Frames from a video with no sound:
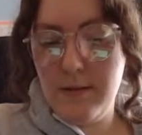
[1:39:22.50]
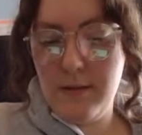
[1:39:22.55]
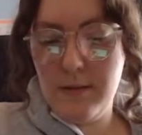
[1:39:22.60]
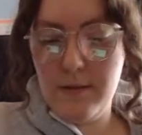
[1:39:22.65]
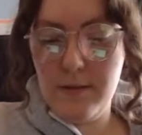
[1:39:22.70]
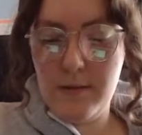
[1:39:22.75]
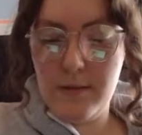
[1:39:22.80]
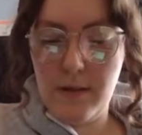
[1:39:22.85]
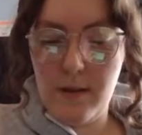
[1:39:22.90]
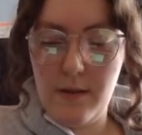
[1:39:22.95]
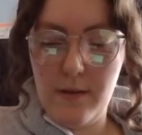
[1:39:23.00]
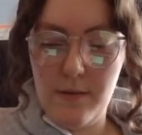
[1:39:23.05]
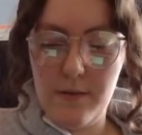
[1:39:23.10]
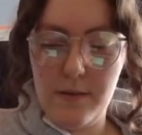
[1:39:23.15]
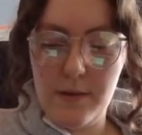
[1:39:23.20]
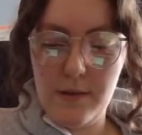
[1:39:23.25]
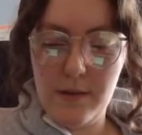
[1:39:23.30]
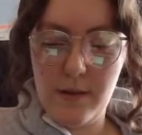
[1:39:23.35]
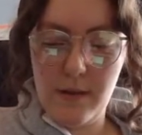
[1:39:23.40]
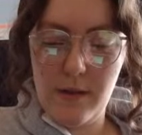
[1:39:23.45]
So we're
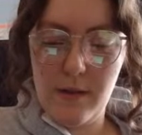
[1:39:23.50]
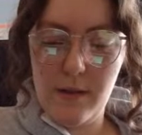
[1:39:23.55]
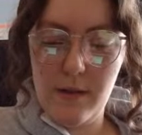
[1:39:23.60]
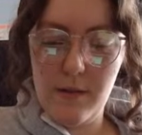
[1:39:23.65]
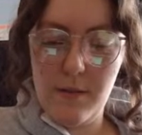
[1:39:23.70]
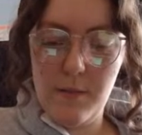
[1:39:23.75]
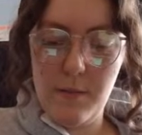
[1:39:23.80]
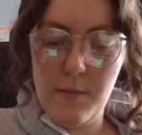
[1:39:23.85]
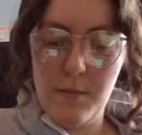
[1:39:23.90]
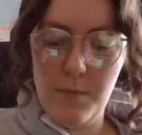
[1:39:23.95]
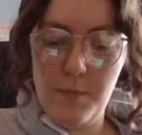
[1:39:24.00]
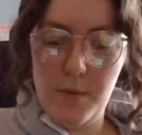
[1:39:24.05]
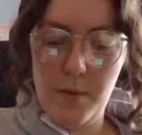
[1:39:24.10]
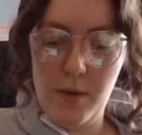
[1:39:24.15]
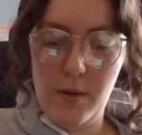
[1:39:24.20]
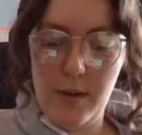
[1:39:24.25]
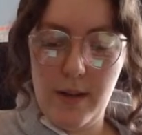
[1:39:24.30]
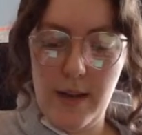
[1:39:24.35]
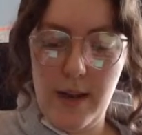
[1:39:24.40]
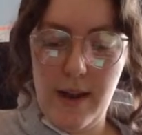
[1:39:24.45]
just gonna
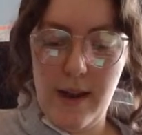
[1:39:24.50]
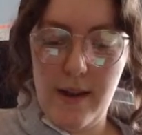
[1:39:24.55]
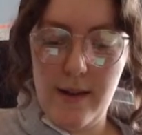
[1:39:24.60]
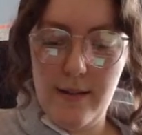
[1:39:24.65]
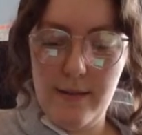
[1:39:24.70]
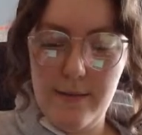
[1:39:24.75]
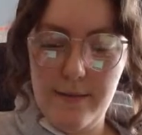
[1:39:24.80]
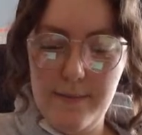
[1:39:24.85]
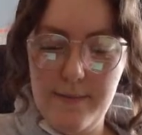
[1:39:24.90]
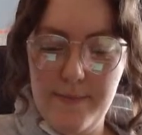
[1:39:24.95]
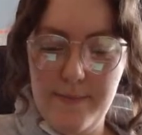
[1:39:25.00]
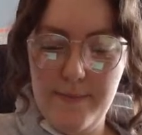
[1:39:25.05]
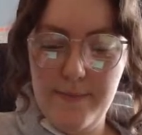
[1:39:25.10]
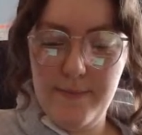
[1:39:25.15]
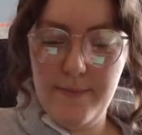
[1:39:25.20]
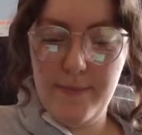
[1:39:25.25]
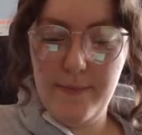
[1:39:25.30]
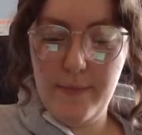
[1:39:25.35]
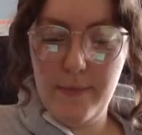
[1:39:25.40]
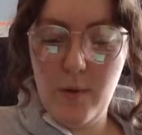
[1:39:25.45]
block it out.
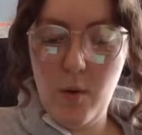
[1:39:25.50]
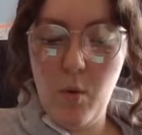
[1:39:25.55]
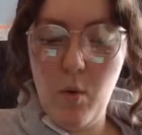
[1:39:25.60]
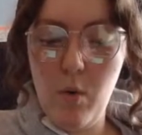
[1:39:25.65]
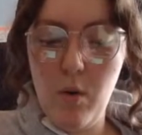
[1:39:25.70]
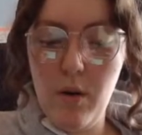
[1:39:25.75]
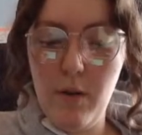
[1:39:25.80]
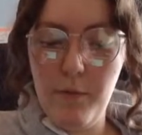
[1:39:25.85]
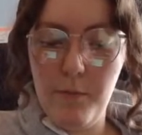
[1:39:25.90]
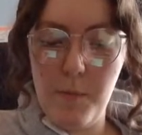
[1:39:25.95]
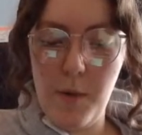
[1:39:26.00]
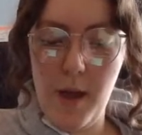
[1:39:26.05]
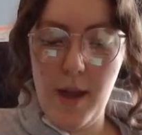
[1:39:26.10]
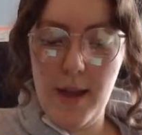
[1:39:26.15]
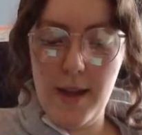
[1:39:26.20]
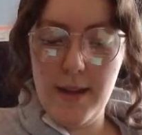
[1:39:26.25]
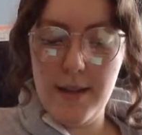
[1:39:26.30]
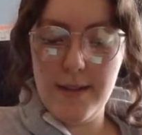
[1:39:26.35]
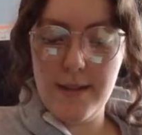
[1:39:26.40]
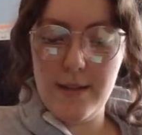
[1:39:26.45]
All of
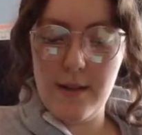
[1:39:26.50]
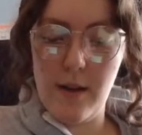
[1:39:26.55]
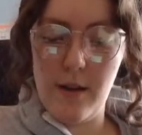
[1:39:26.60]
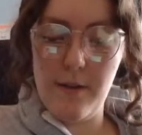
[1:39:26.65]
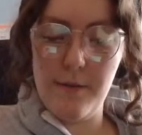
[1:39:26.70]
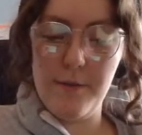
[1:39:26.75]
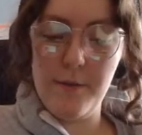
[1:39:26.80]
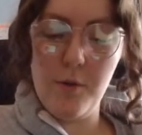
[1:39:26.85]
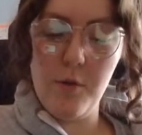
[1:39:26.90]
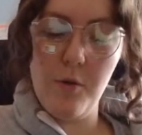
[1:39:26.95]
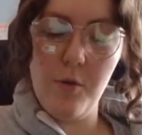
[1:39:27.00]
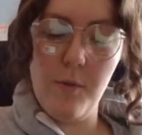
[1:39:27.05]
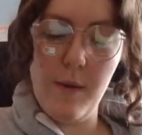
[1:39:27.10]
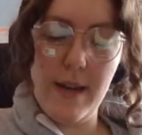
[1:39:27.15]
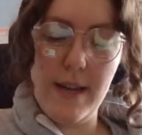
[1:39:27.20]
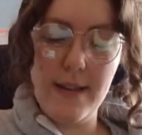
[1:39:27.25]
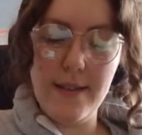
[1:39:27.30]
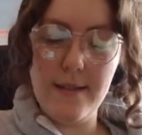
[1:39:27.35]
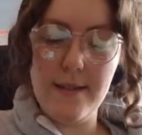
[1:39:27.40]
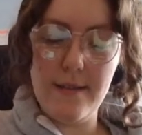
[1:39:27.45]
my stuff
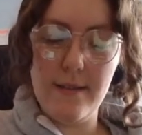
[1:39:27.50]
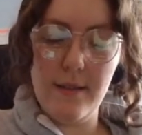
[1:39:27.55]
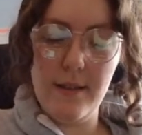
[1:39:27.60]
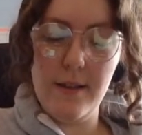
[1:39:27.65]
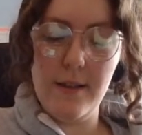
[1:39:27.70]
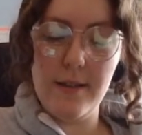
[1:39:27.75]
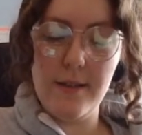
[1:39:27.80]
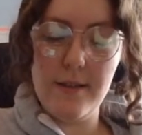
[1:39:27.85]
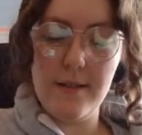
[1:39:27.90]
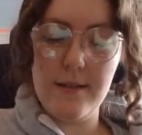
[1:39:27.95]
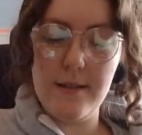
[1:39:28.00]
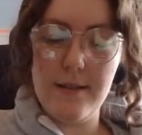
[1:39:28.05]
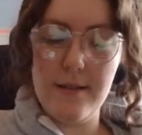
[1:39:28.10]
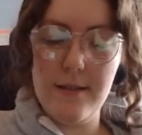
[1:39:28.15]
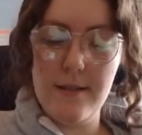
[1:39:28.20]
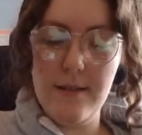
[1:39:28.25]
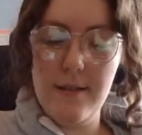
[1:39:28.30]
always looks